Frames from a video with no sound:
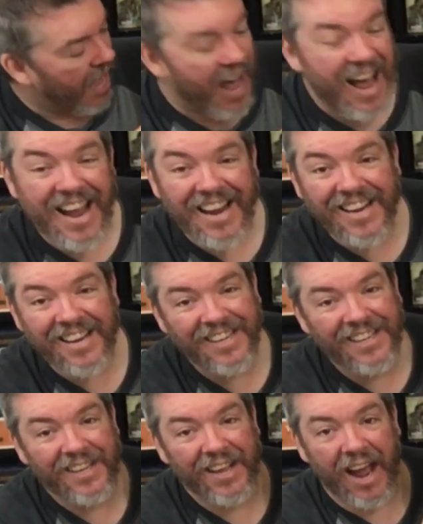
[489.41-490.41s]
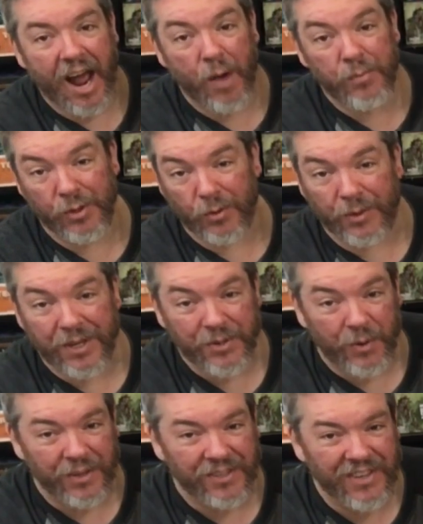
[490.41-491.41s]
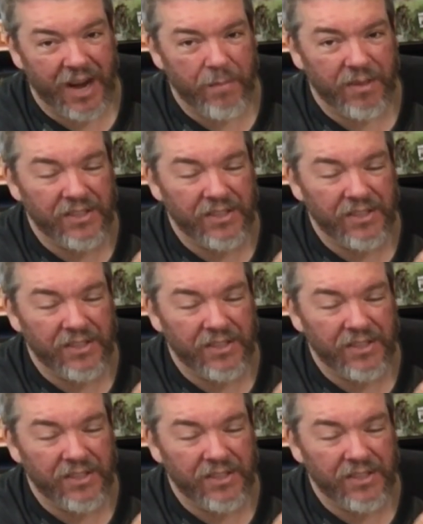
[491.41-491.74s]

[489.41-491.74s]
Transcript: I absolutely adore this game.